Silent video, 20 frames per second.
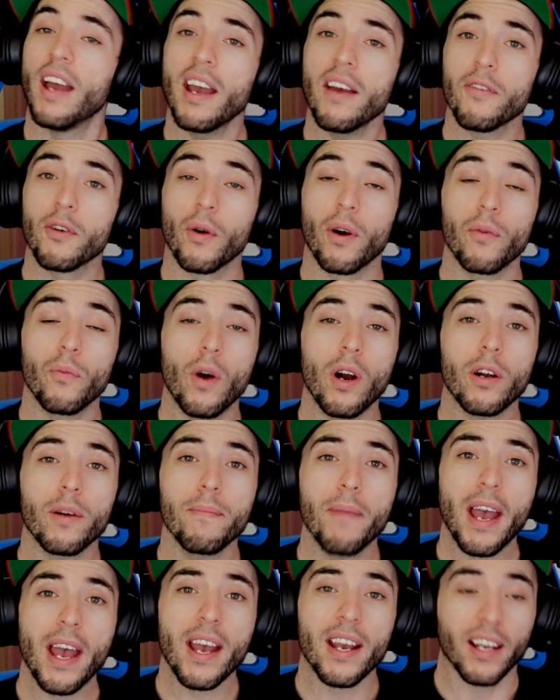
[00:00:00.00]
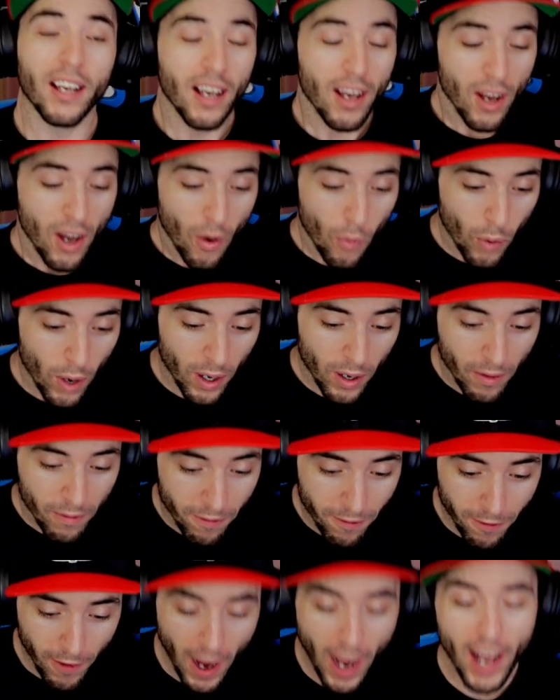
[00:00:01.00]
Hey everyone, welcome back. We're
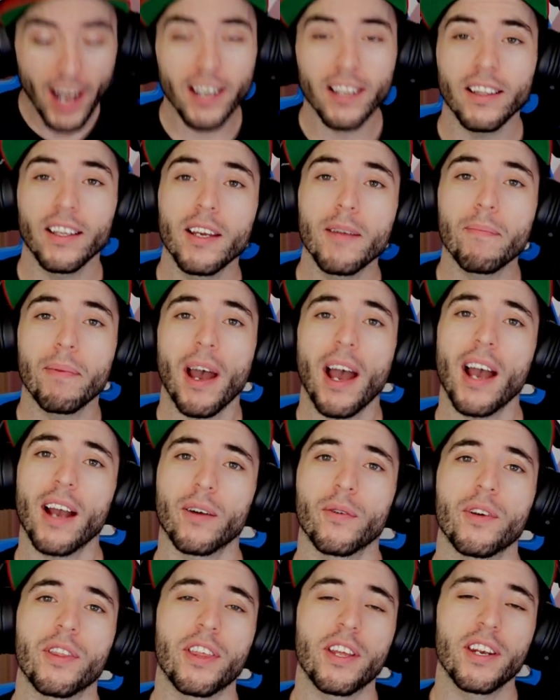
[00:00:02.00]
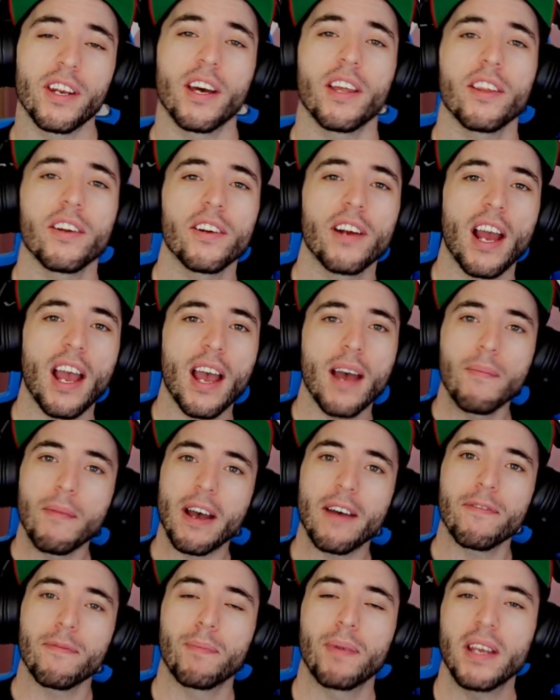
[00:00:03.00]
finally back with another
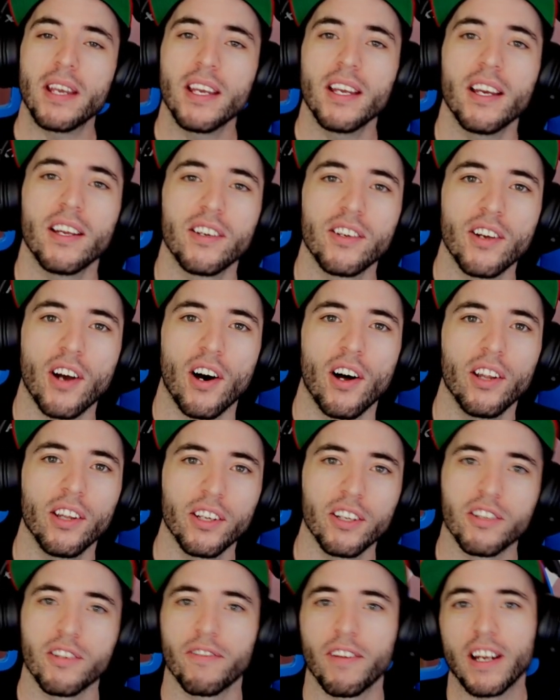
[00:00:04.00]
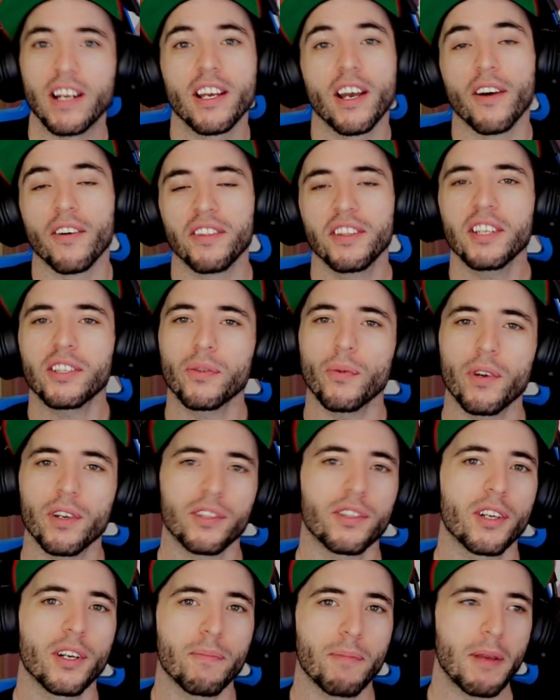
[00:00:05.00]
MFP knowledge video, and this one
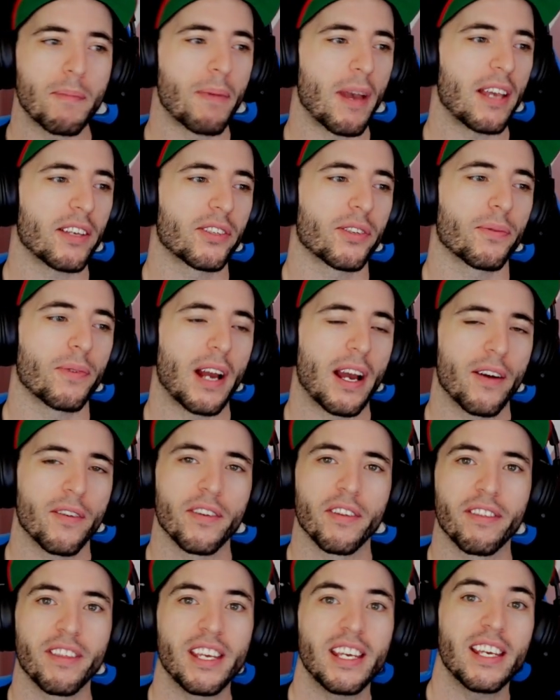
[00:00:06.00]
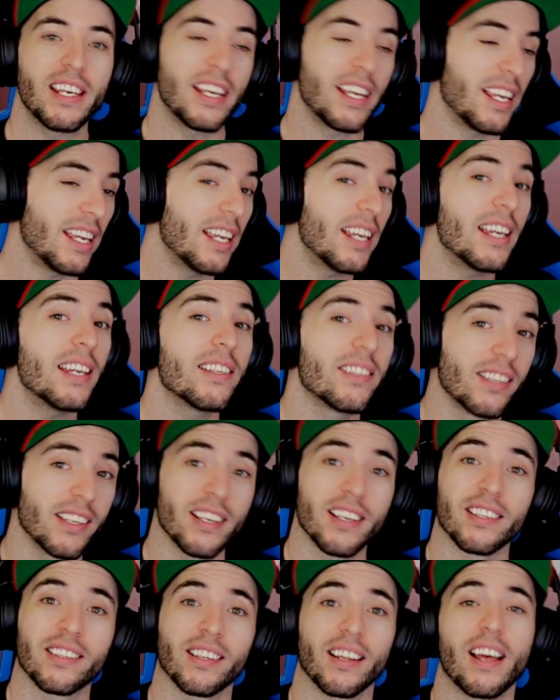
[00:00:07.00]
is gonna be based around the
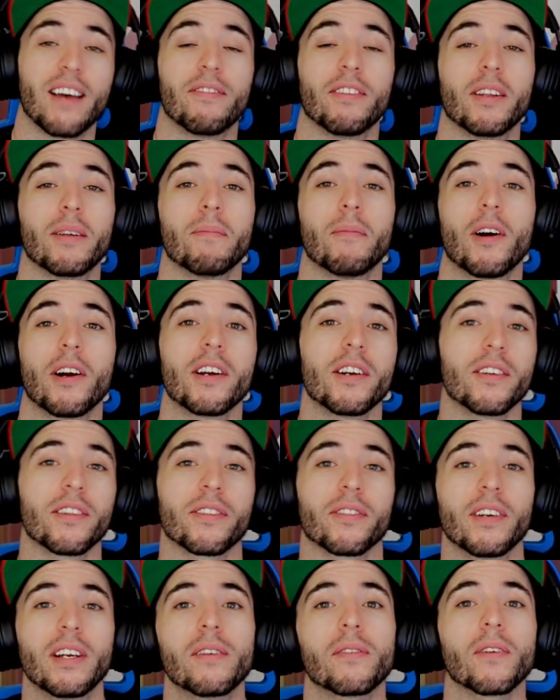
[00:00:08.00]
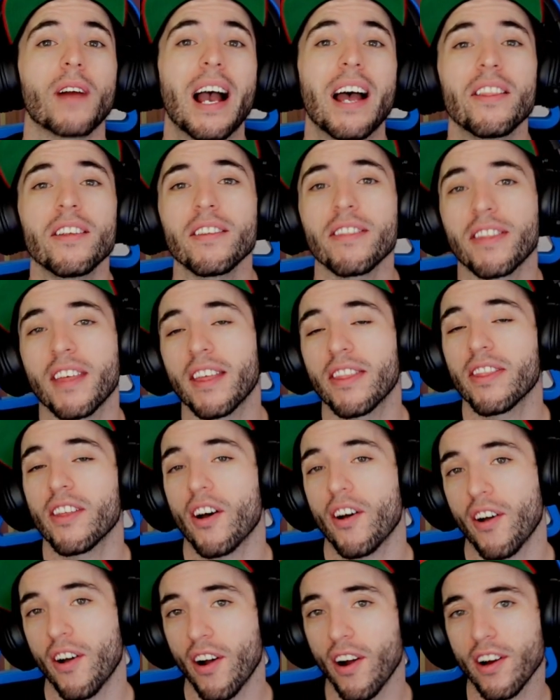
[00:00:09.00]
easiest level in Mario 3 rather than
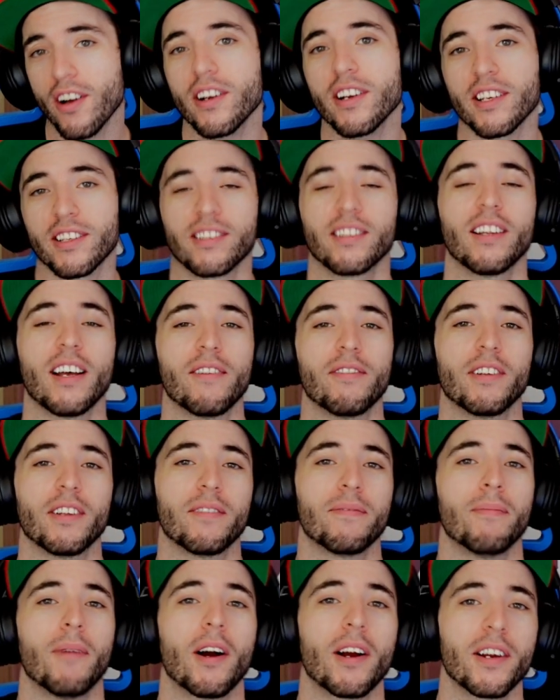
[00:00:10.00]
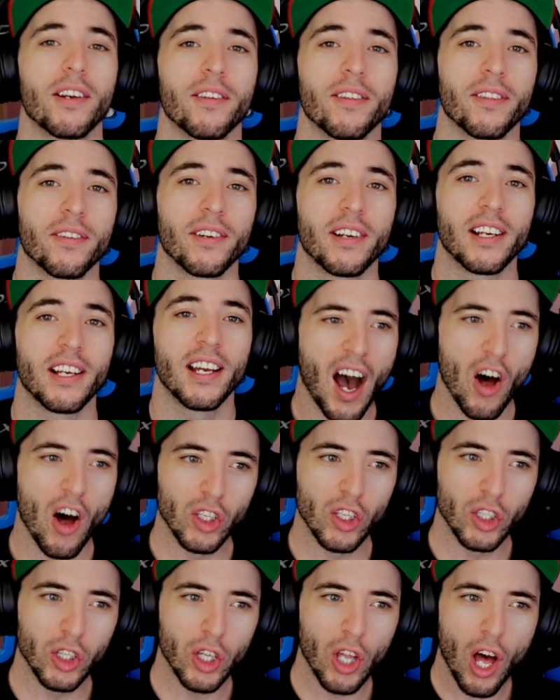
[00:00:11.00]
the hardest level of Mario 3. A
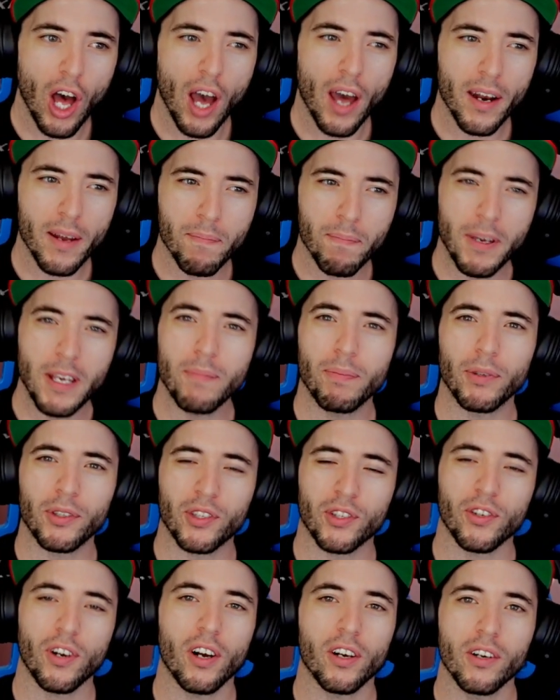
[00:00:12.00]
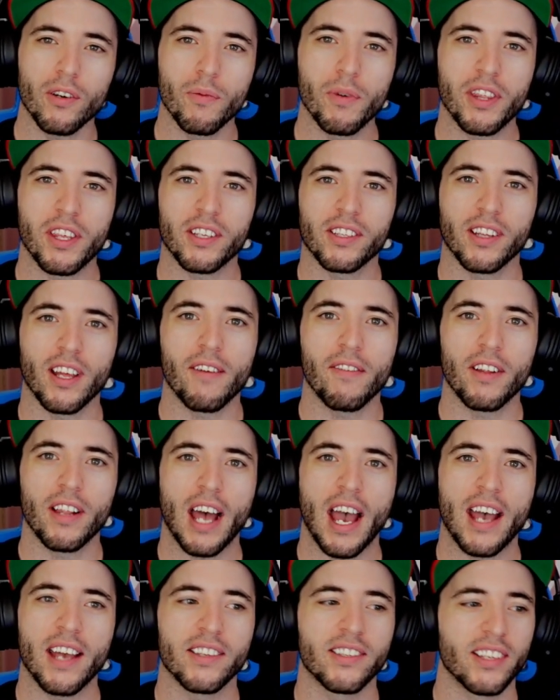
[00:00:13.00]
lot of people struggled with this level
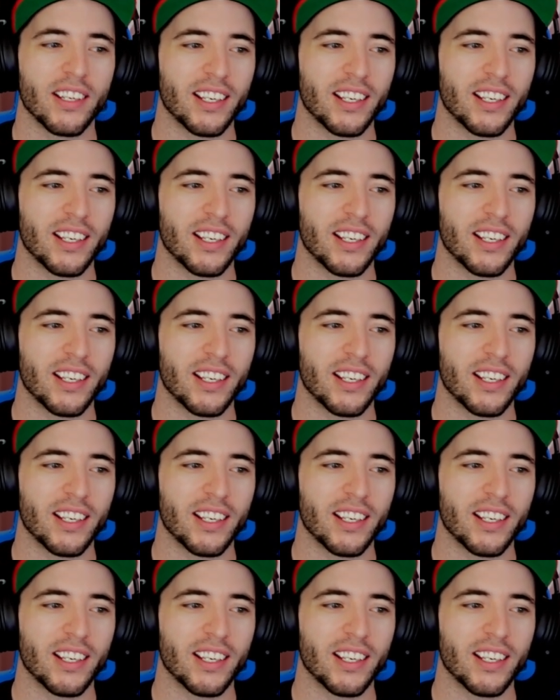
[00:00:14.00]
as